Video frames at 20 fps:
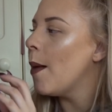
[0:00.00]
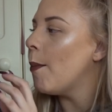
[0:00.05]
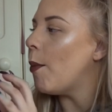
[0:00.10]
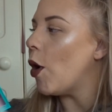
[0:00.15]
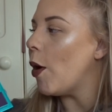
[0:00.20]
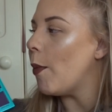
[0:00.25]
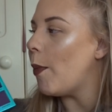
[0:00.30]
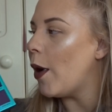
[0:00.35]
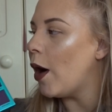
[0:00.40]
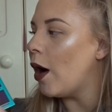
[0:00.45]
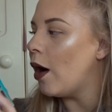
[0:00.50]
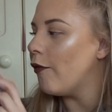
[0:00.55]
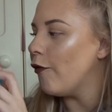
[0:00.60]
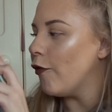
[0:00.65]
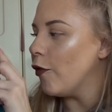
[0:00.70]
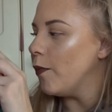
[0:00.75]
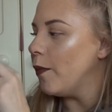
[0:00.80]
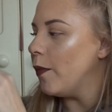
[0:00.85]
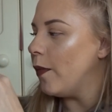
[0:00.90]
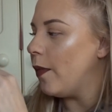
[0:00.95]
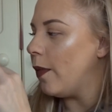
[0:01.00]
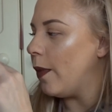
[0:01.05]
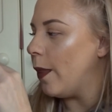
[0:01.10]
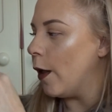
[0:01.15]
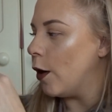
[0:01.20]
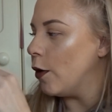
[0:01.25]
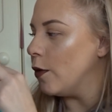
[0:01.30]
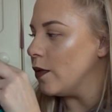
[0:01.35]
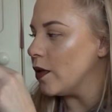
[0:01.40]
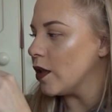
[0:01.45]
But apart from
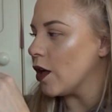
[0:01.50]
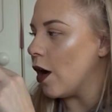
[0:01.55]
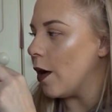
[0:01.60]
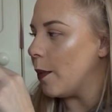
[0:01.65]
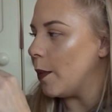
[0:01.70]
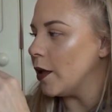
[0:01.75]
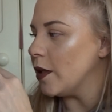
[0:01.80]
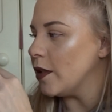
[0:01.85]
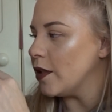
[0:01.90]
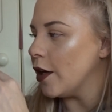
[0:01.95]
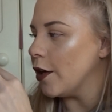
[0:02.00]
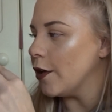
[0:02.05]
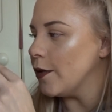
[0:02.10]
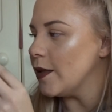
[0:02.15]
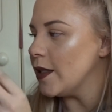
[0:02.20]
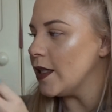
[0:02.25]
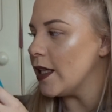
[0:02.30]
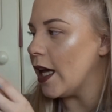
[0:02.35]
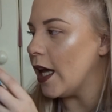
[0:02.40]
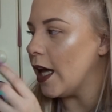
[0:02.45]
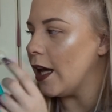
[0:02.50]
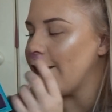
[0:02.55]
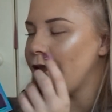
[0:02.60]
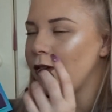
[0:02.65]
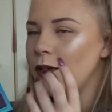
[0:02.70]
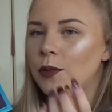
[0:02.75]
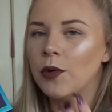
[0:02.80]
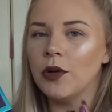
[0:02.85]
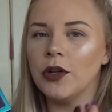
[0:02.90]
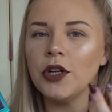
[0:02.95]
those couple of tones there,
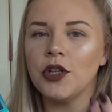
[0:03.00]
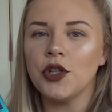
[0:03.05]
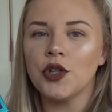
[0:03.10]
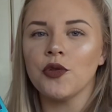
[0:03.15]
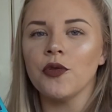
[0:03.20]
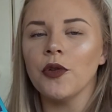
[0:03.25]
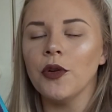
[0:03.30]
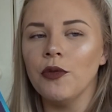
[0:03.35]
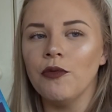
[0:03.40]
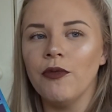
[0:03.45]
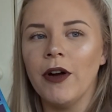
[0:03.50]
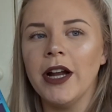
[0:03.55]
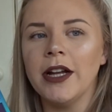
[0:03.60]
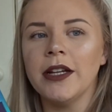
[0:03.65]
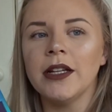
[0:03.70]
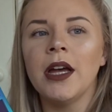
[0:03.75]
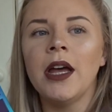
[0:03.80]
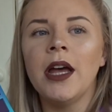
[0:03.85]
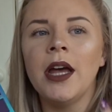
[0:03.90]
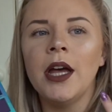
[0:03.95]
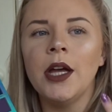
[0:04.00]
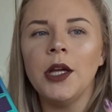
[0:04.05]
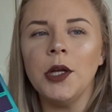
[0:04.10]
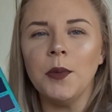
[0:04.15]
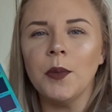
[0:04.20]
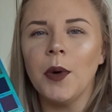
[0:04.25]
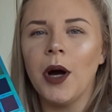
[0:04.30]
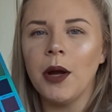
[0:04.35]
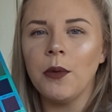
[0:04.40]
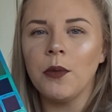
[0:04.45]
if you want a true red,
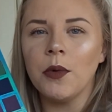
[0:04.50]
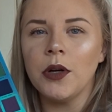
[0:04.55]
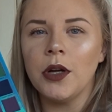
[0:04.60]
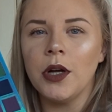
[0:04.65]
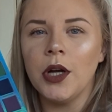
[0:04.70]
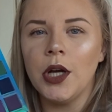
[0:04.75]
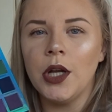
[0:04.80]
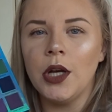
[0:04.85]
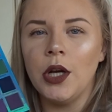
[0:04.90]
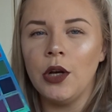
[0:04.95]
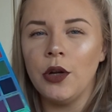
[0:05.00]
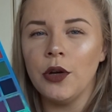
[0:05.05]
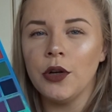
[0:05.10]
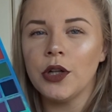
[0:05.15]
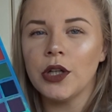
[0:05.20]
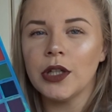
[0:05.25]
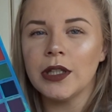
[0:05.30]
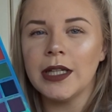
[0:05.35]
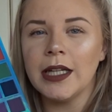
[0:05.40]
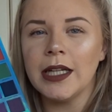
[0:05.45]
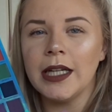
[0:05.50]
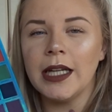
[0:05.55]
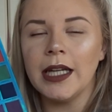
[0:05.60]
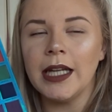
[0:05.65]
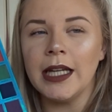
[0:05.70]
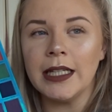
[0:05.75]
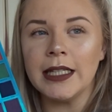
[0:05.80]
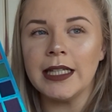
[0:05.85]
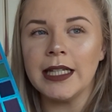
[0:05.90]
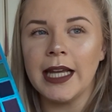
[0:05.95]
you might want to look
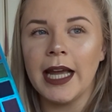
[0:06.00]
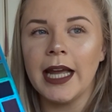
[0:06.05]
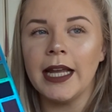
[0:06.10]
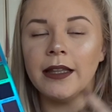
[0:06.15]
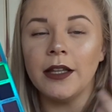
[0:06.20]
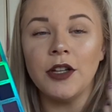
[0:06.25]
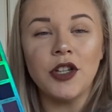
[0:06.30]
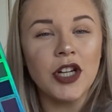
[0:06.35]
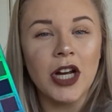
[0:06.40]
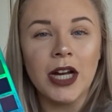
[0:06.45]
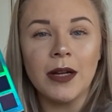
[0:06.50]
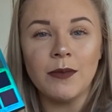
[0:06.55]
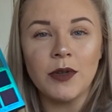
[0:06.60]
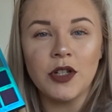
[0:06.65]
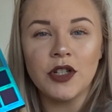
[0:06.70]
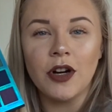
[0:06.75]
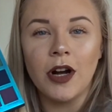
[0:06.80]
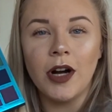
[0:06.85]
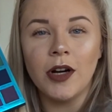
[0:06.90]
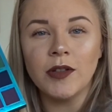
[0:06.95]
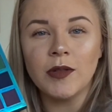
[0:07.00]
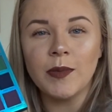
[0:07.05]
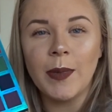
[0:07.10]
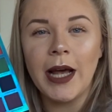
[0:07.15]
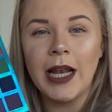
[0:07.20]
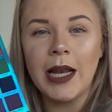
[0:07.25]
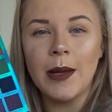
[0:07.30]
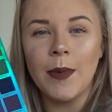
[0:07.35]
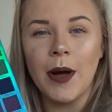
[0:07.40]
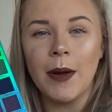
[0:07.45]
into getting the James Charles
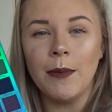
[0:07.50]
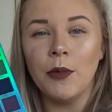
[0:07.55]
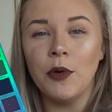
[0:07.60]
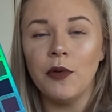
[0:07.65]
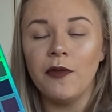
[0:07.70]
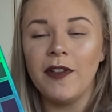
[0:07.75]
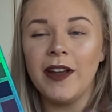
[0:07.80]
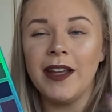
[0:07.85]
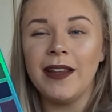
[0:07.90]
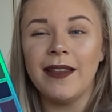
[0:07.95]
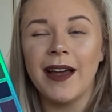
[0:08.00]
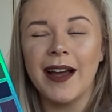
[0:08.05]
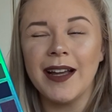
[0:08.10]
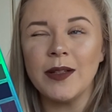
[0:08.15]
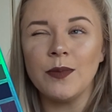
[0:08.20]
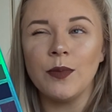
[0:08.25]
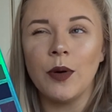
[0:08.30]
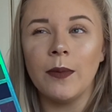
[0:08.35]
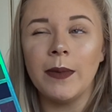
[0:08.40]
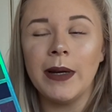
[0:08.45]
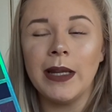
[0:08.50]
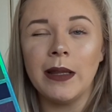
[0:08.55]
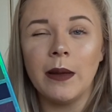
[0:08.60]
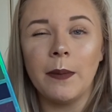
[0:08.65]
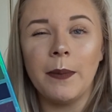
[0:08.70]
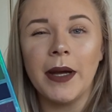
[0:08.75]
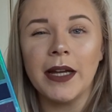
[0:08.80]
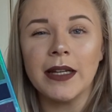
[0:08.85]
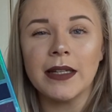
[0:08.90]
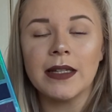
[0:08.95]
palette by Morphe. That is probably
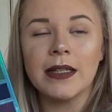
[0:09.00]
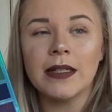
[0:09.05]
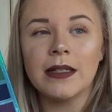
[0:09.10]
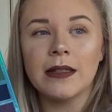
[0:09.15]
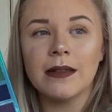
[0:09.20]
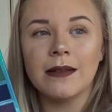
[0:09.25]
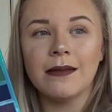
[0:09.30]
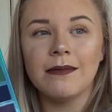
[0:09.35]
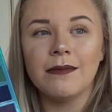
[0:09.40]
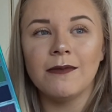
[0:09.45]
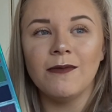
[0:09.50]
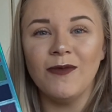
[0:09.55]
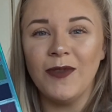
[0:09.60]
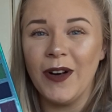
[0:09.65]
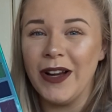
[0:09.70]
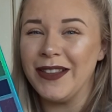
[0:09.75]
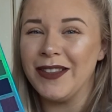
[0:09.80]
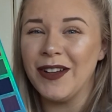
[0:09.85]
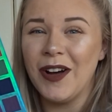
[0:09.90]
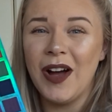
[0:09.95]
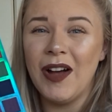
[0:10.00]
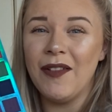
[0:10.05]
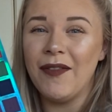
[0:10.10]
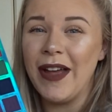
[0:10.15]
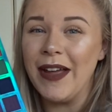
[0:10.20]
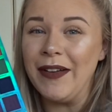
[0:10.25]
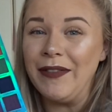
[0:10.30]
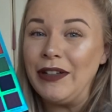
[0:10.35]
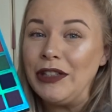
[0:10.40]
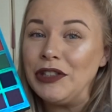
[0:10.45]
the best red that I've
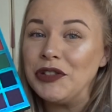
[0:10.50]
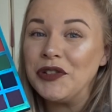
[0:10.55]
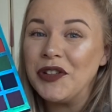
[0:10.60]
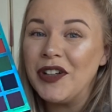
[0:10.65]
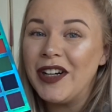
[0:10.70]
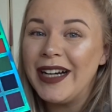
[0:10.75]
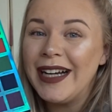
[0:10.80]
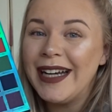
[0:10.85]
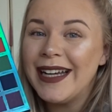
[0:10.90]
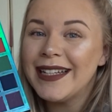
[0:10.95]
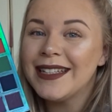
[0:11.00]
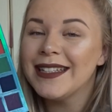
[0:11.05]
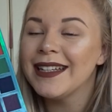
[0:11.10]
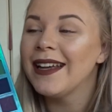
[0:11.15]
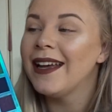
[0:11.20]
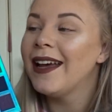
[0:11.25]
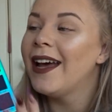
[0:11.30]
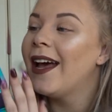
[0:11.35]
ever tried.